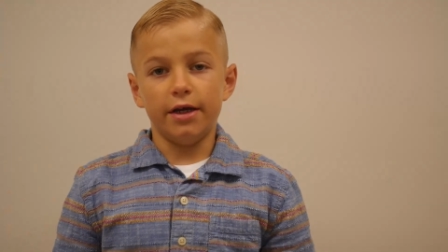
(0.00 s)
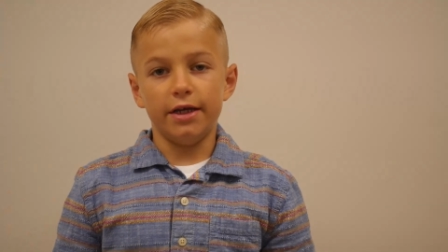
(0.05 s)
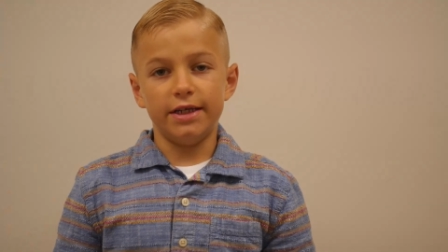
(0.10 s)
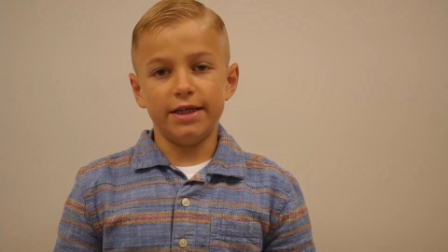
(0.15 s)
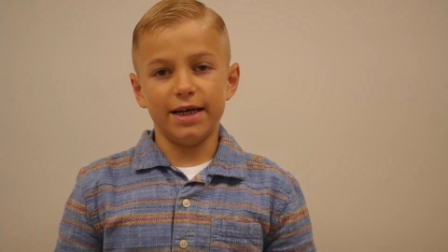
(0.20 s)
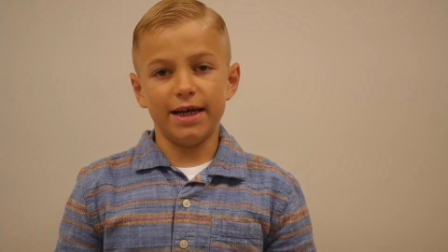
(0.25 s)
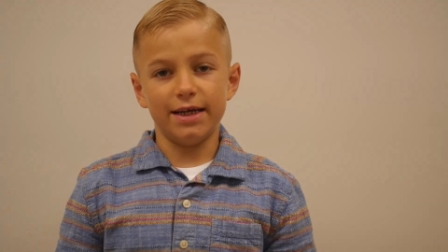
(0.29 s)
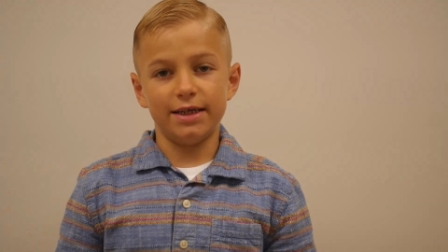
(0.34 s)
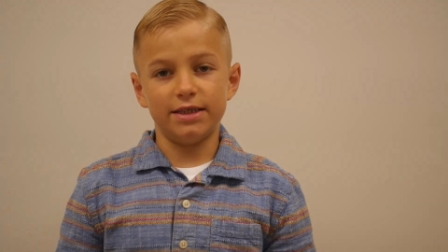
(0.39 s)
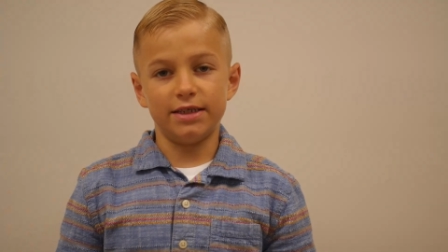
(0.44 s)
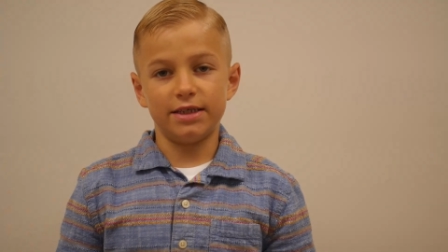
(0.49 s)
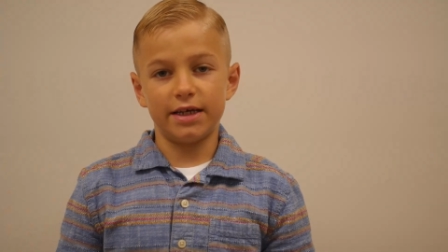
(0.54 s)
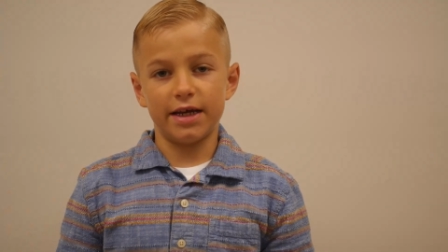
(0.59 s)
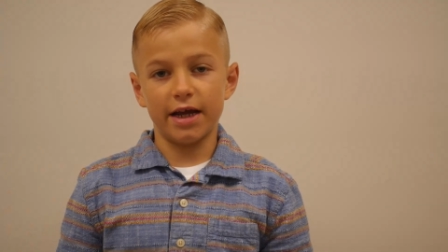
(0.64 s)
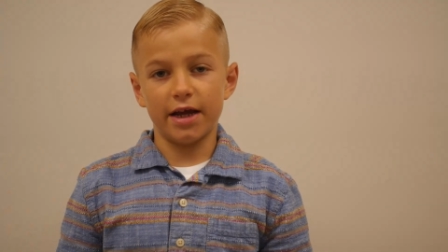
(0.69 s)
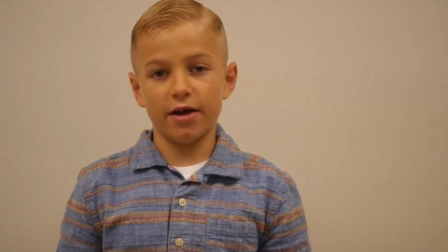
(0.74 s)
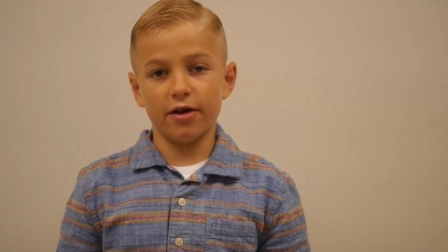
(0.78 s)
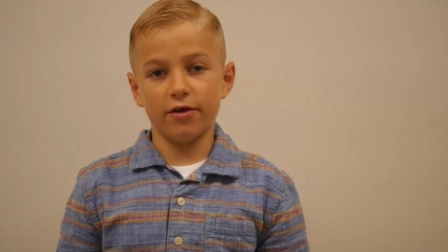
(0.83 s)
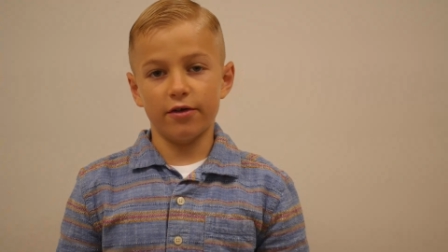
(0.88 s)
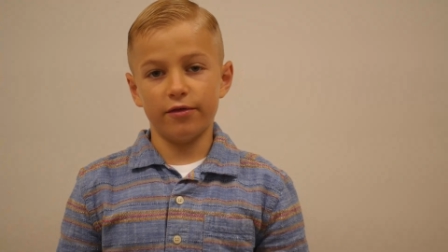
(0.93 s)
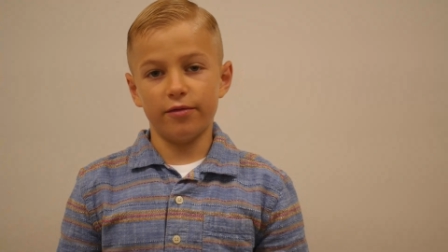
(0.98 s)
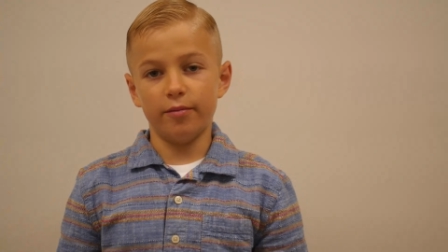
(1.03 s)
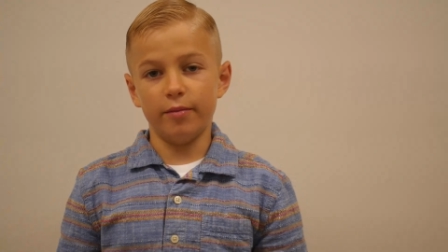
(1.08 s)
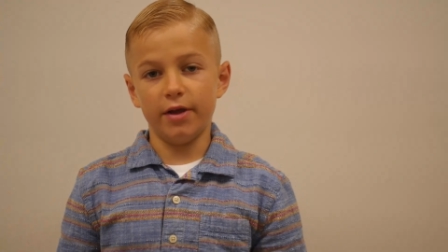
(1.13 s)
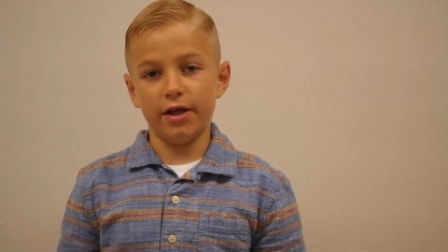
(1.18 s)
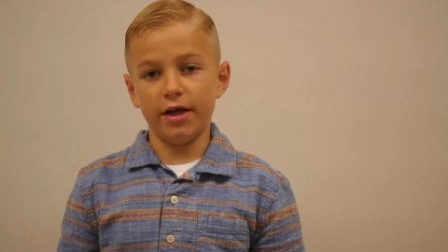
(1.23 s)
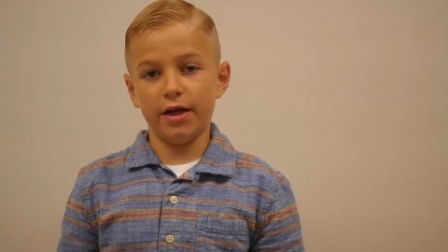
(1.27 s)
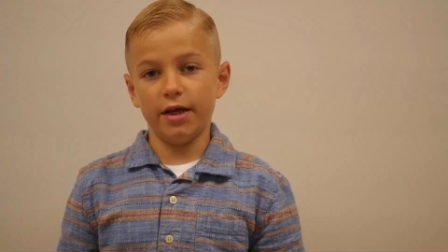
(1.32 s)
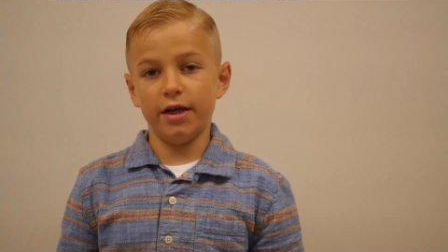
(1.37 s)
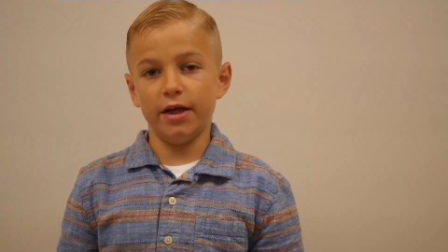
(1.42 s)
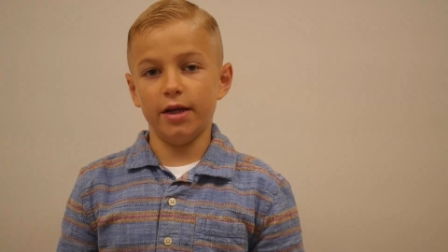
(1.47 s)
He takes care of
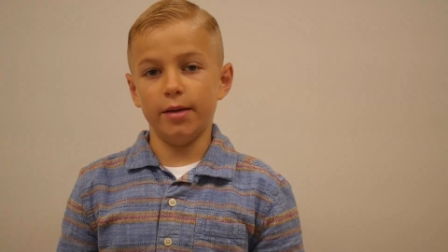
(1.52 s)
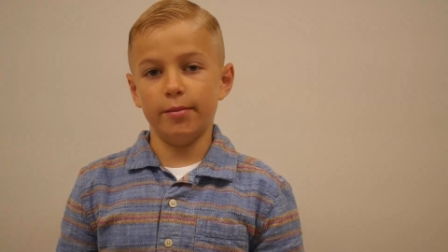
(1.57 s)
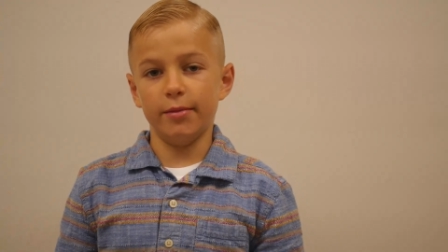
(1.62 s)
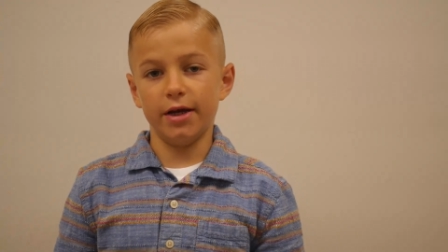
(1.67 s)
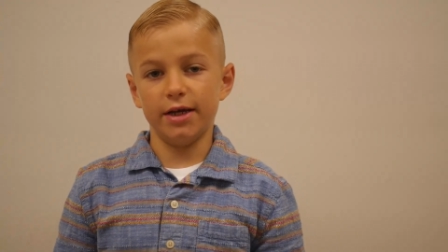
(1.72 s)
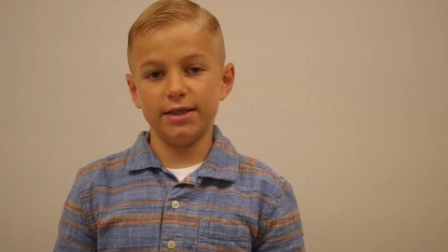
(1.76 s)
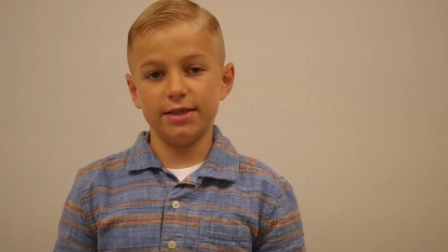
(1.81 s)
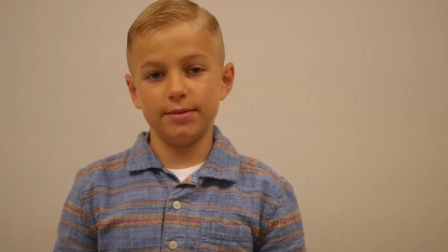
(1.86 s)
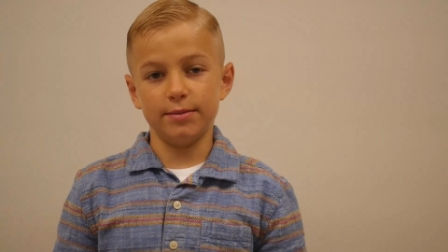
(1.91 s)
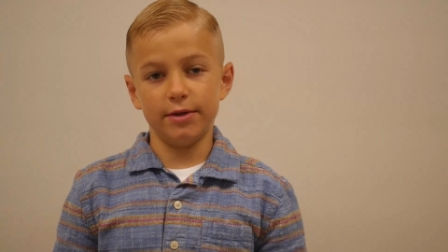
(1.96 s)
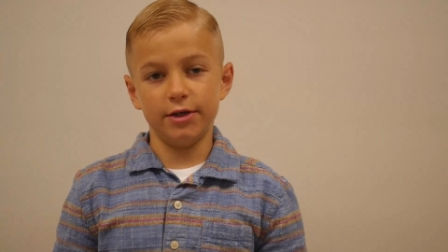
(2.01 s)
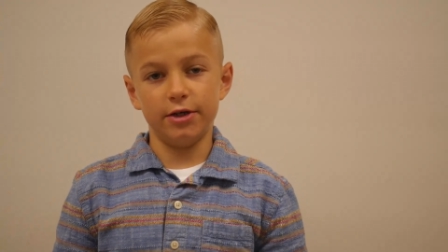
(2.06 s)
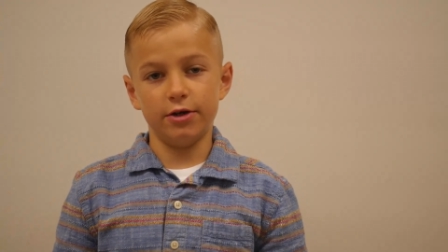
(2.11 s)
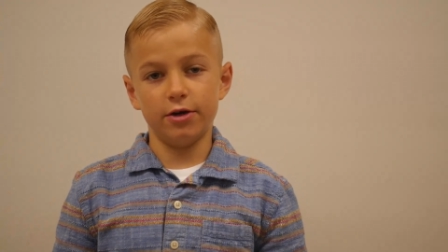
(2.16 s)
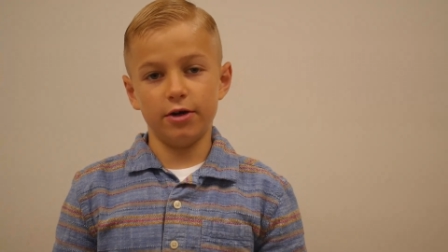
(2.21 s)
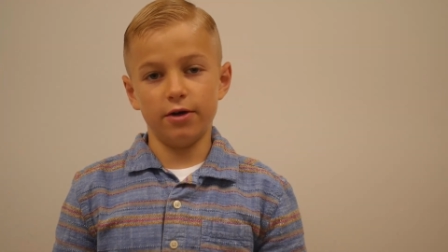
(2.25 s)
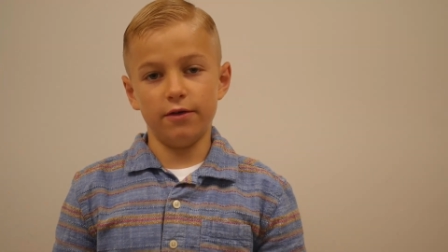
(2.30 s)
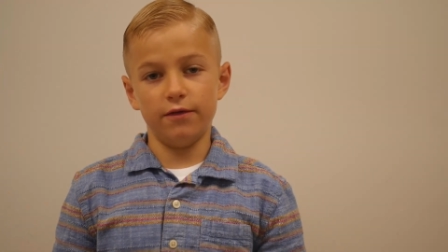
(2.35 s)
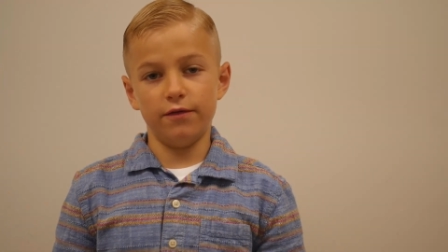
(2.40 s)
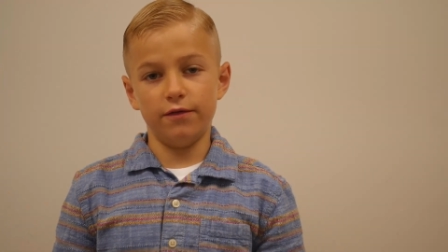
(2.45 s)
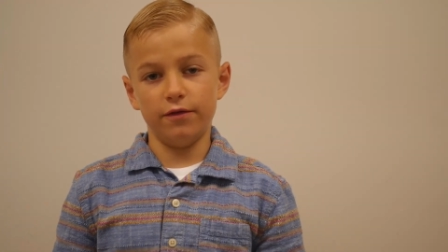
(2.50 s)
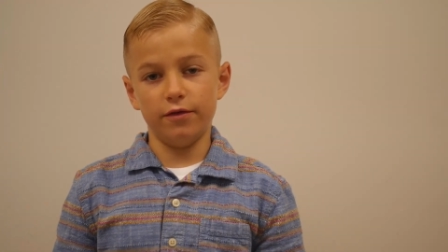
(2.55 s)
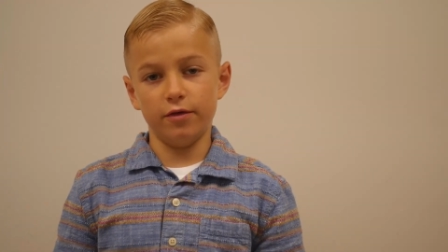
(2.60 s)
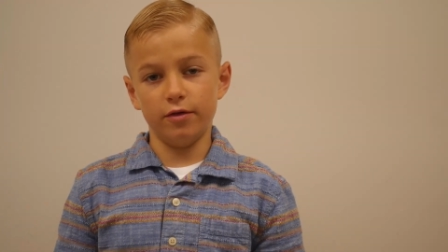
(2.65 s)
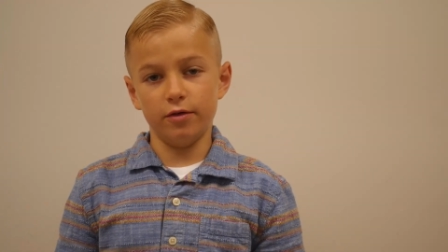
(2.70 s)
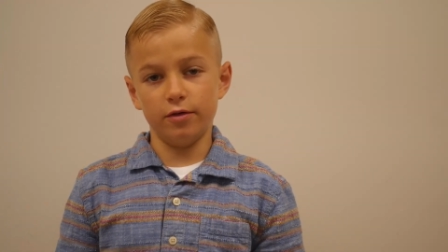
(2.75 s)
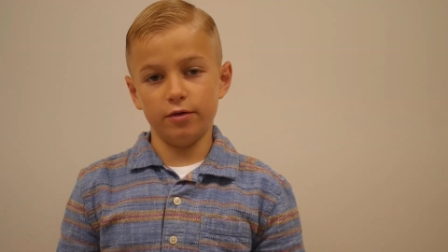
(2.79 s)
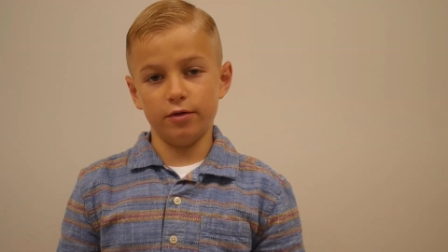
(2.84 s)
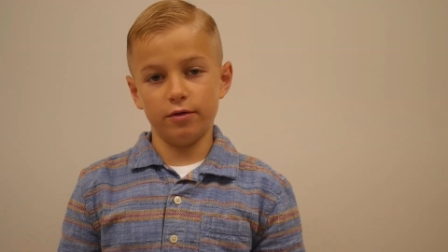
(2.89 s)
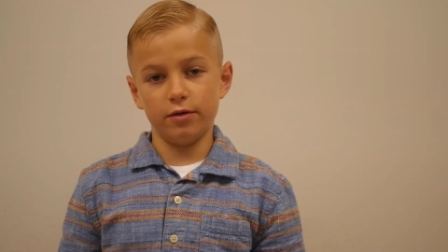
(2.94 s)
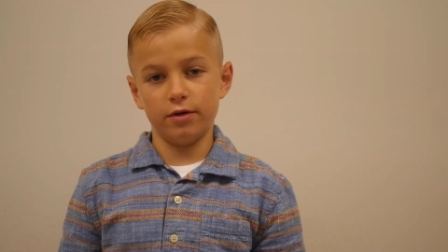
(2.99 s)
me. He makes me good
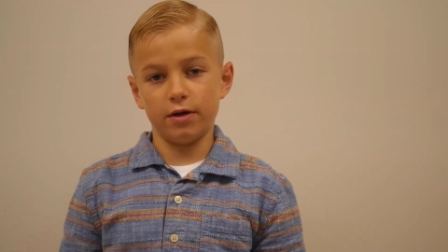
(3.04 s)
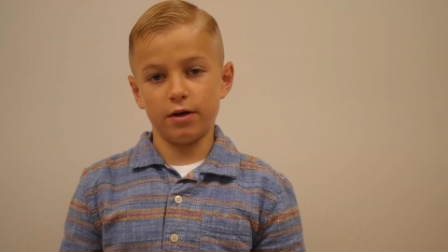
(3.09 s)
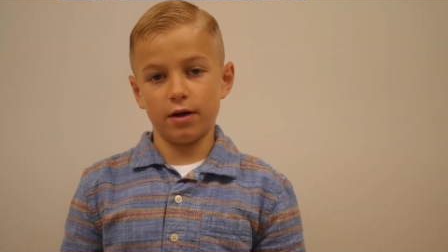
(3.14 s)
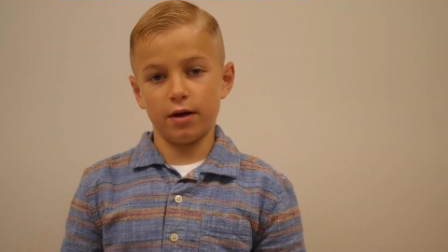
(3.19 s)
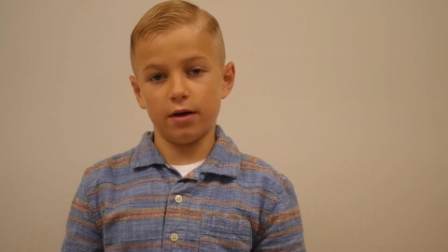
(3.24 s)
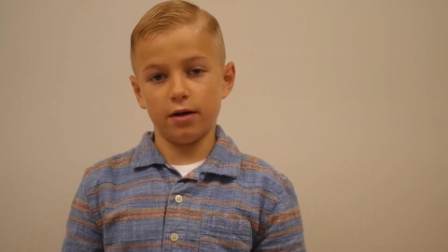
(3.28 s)
food